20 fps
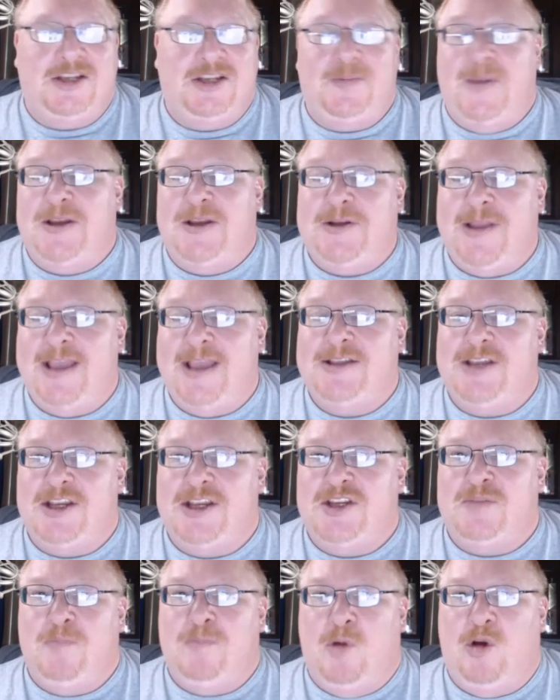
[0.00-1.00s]
Especially as
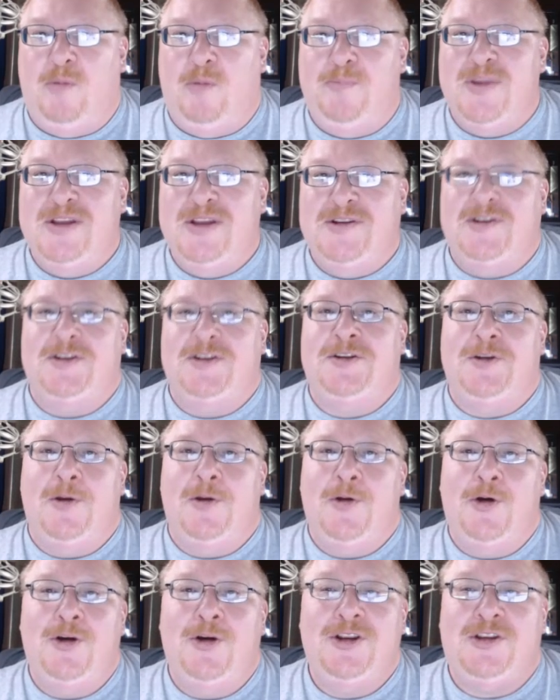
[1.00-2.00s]
a small business
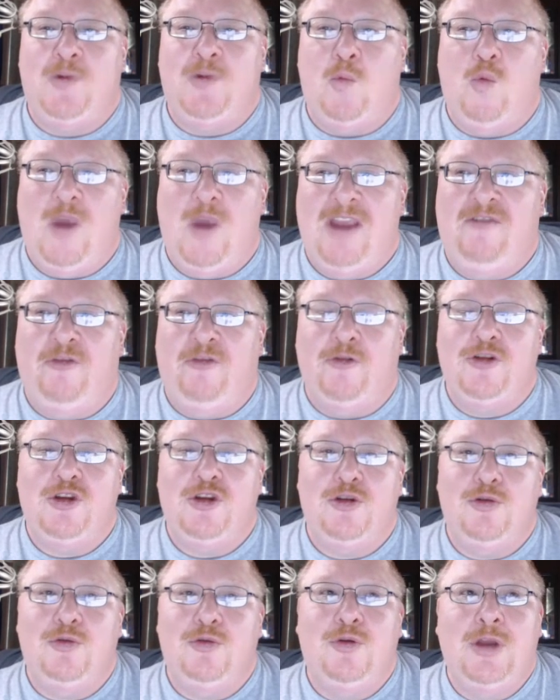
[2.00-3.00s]
owner, it's a way for
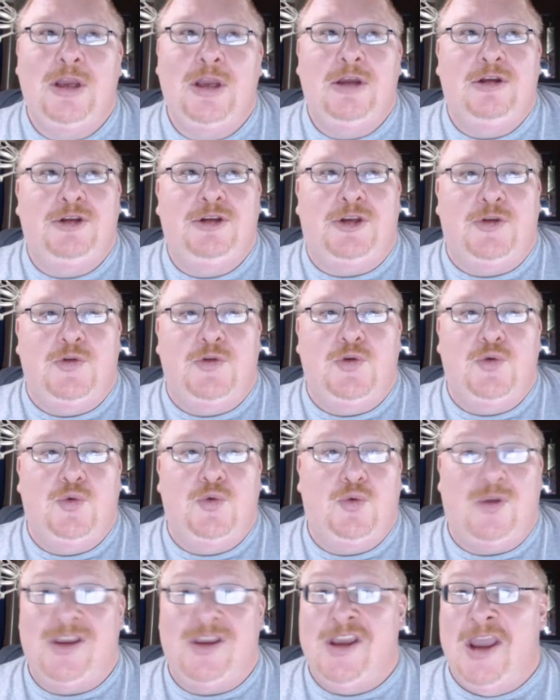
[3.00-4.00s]
you
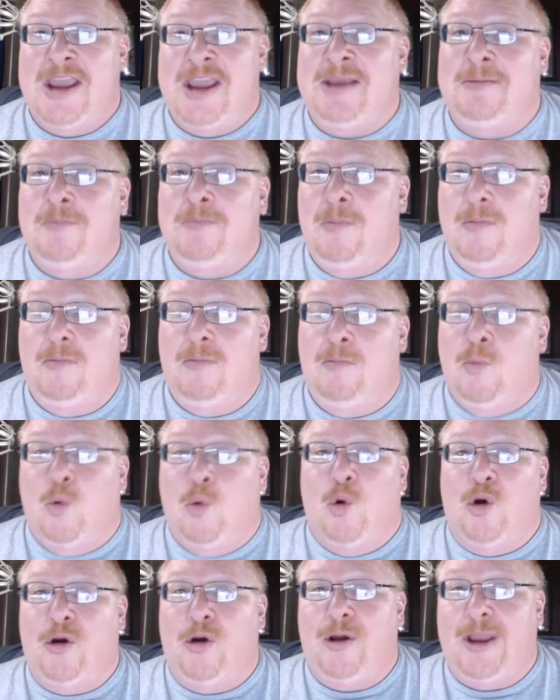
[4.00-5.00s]
to gain
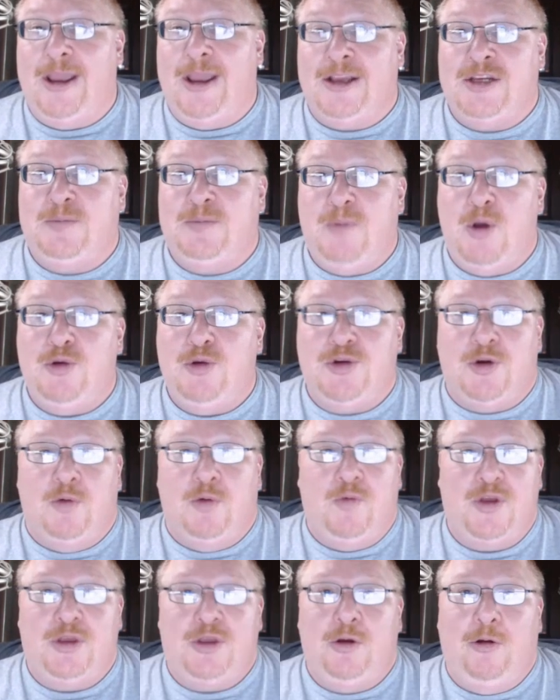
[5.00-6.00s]
more
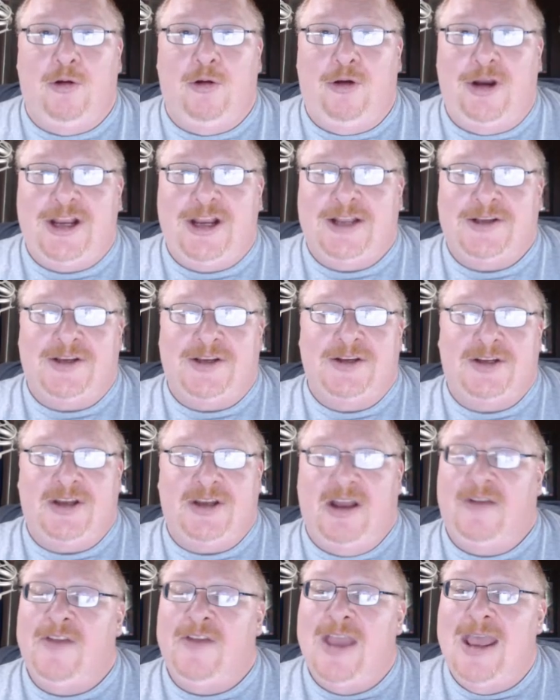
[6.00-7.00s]
exposure with your audience and
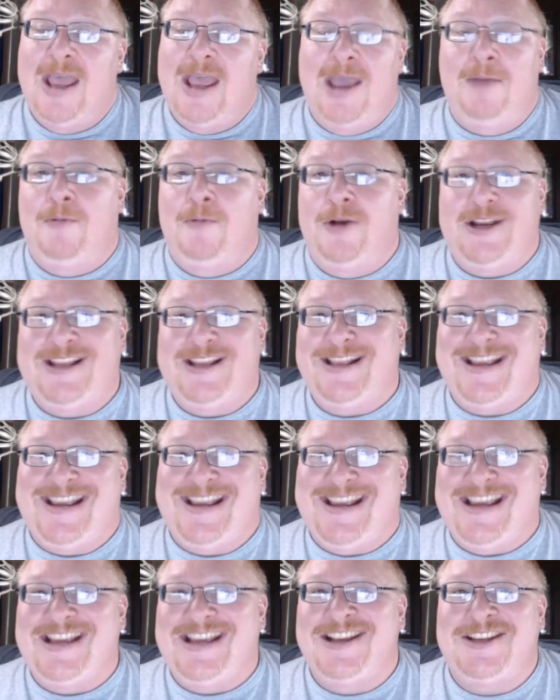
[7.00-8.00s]
stuff. And one of
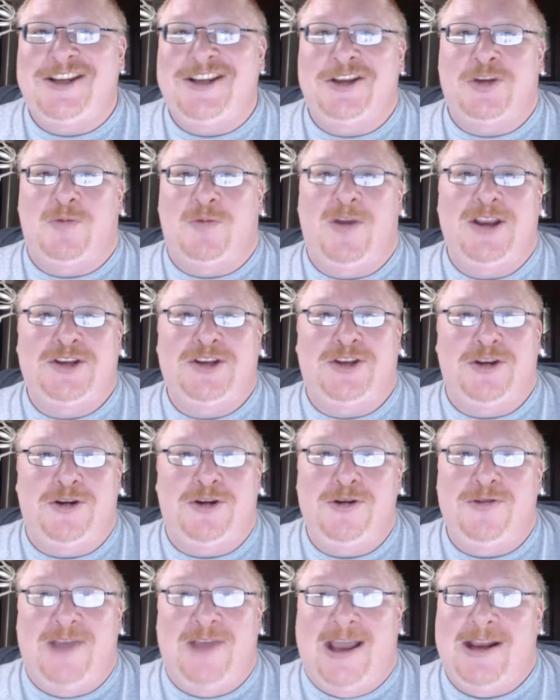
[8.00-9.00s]
the easiest ways to
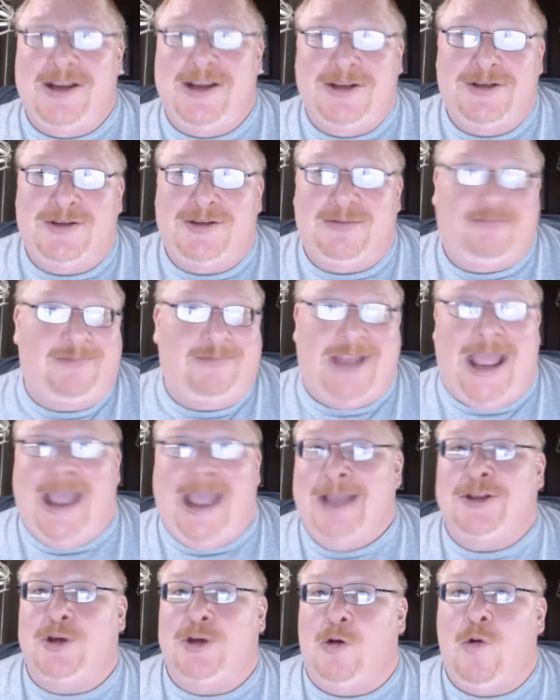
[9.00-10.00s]
do that is to
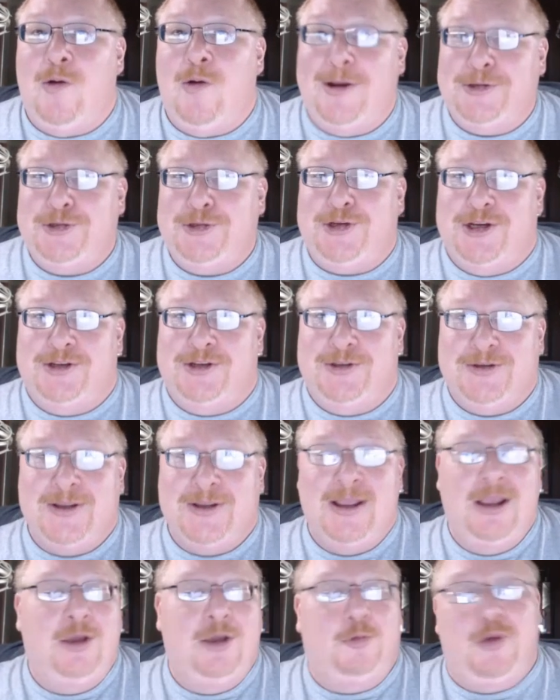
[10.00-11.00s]
answer
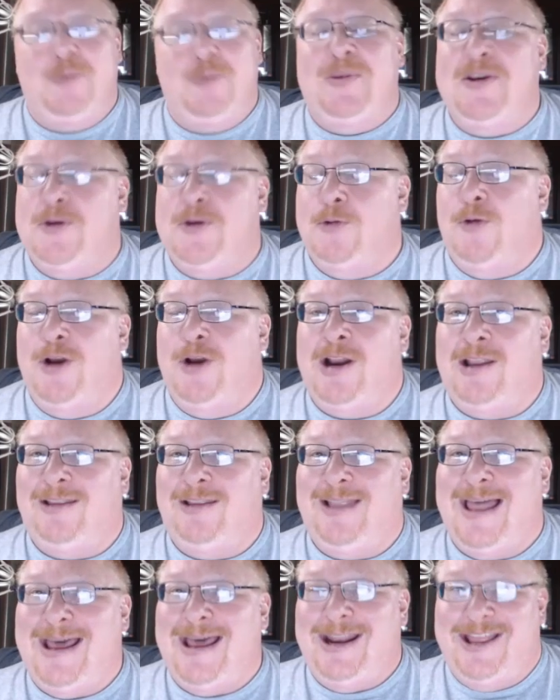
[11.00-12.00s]
questions. We've been doing a
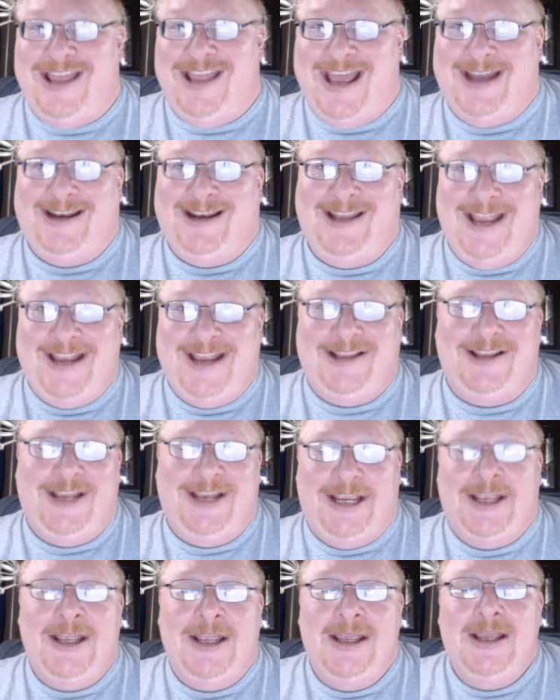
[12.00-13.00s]
lot of that
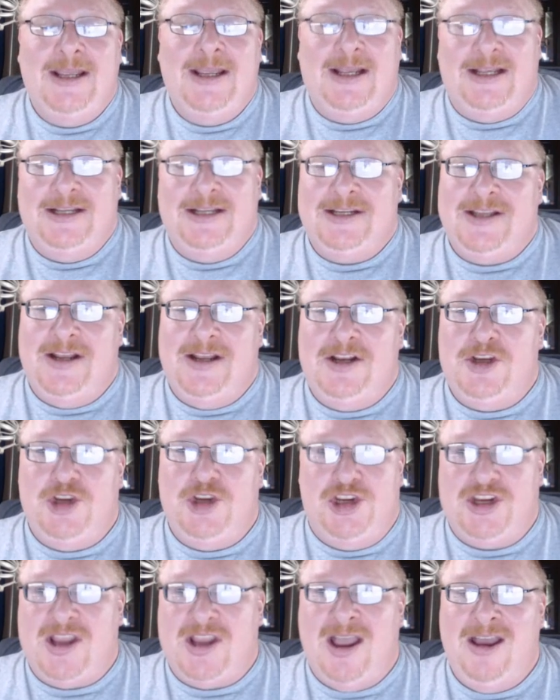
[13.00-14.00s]
lately. Instead of
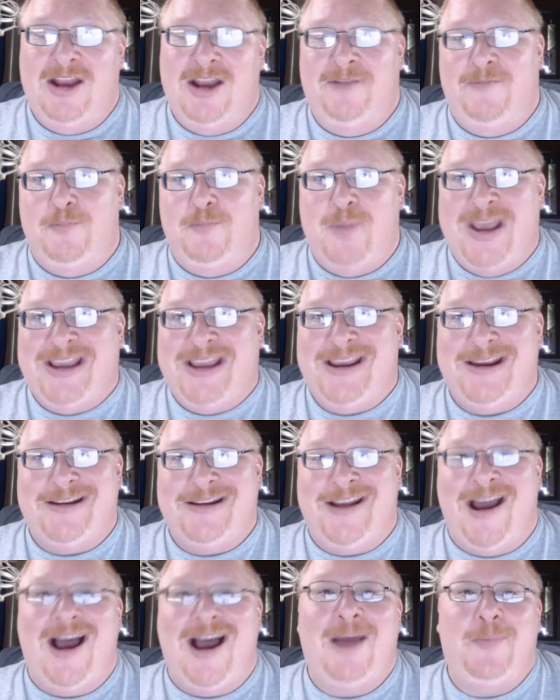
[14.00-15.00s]
just kind of
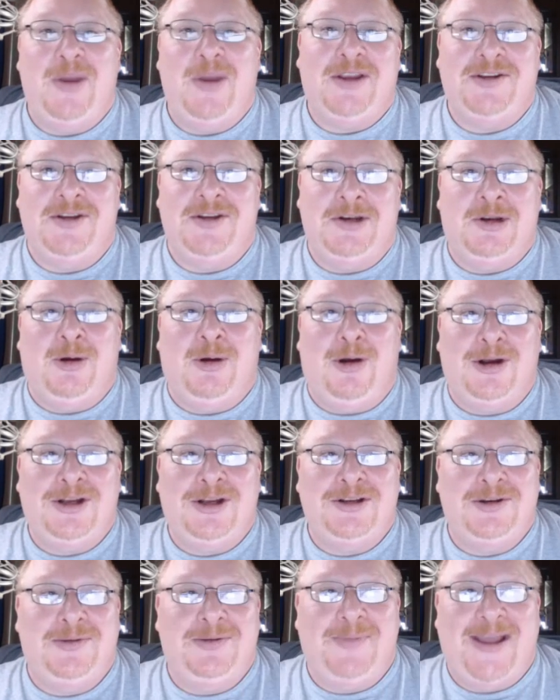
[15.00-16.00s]
picking topics and
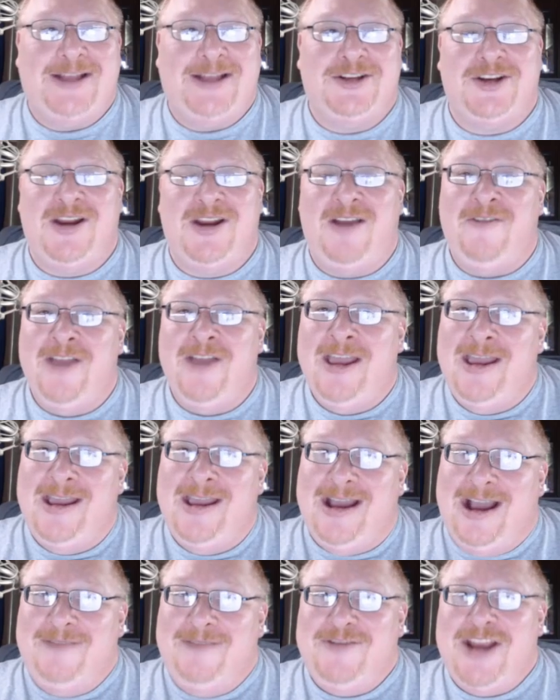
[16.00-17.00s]
talking about stuff,
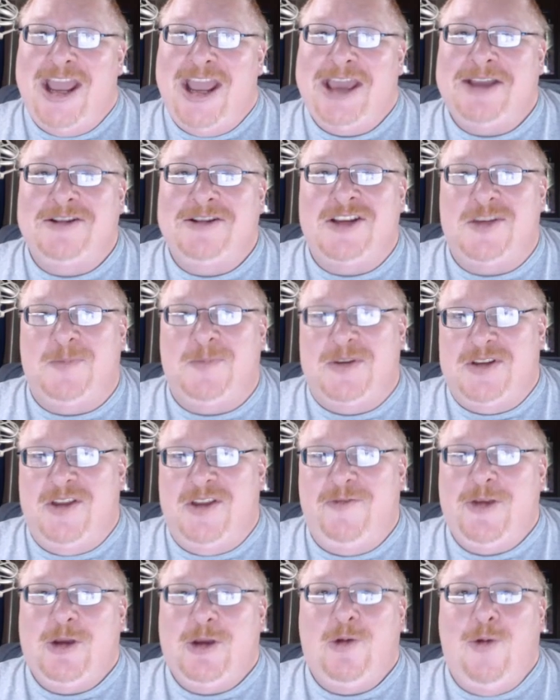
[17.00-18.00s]
I've taken
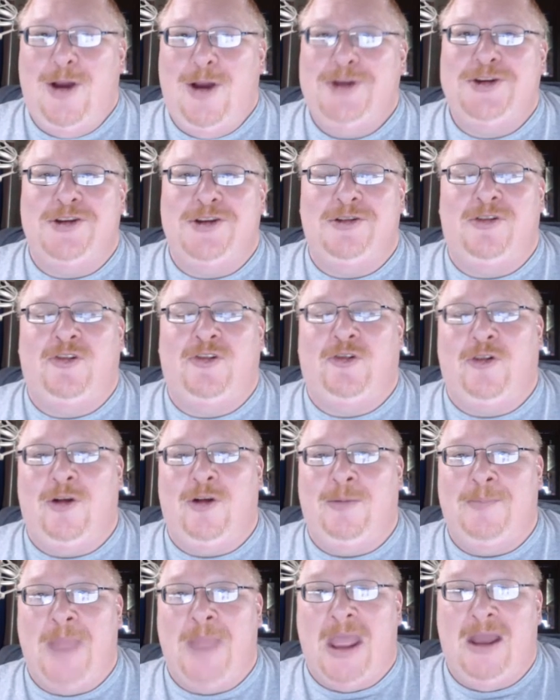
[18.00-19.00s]
specific questions
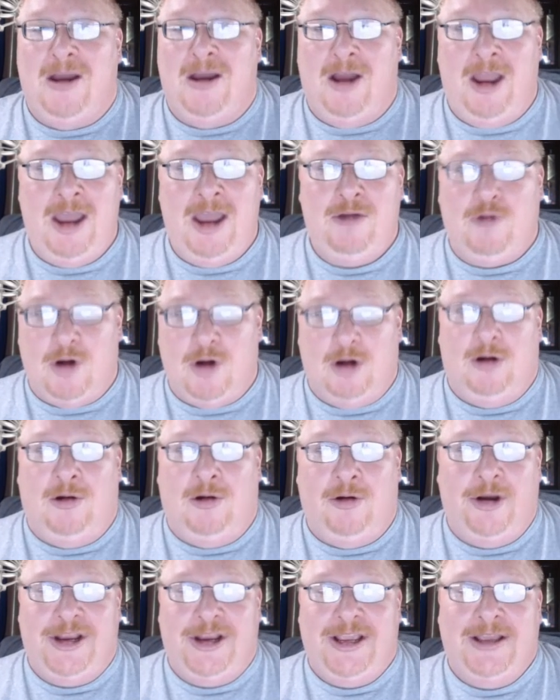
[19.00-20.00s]
from our
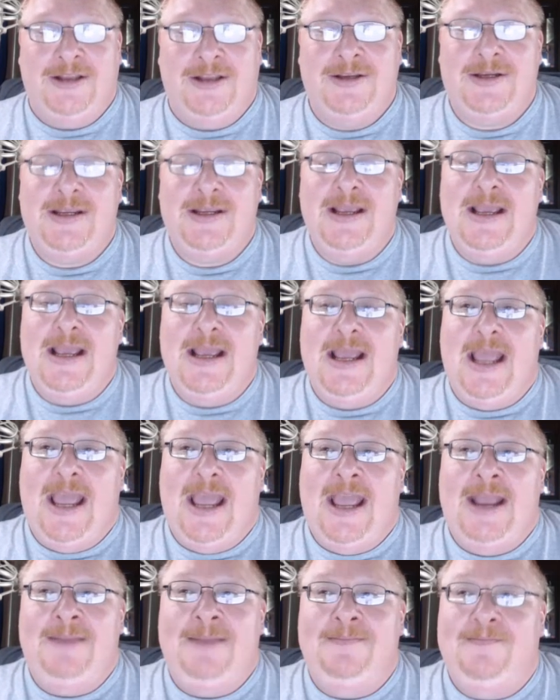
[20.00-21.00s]
audience
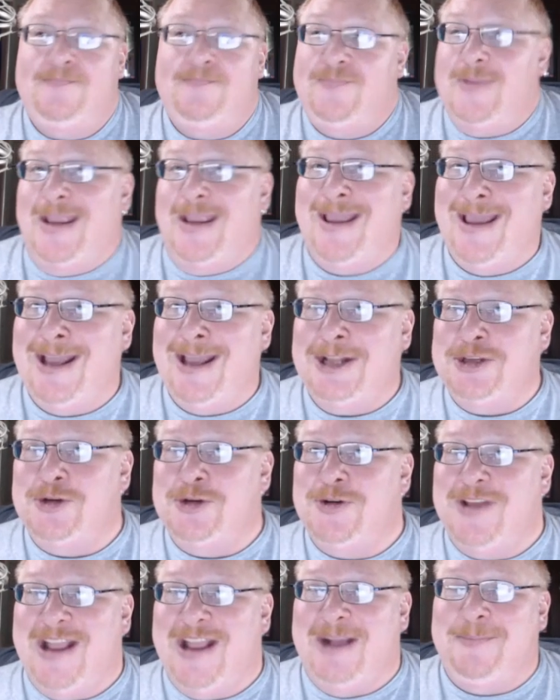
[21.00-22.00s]
and
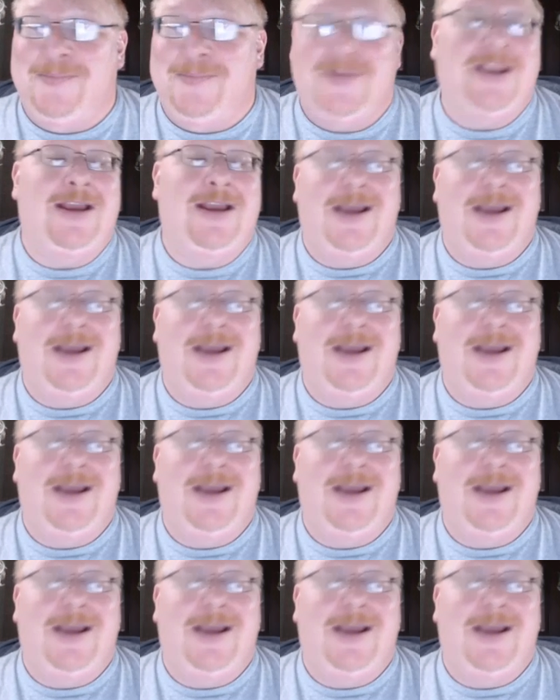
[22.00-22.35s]
answered them,